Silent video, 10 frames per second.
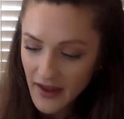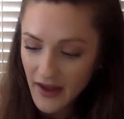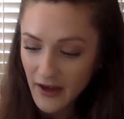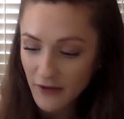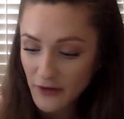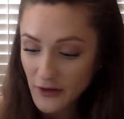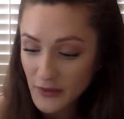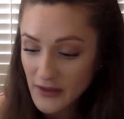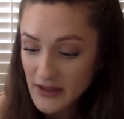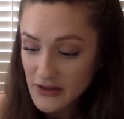If you
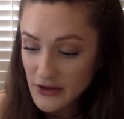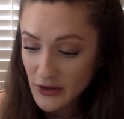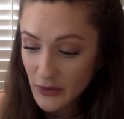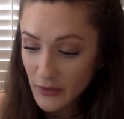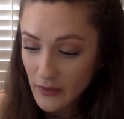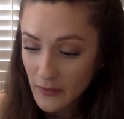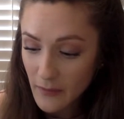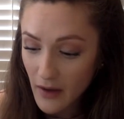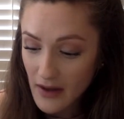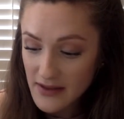need to,
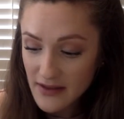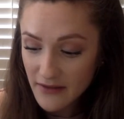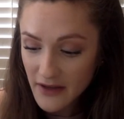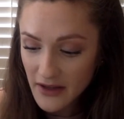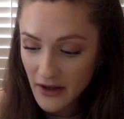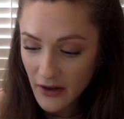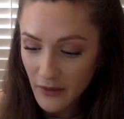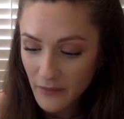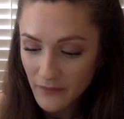pause the video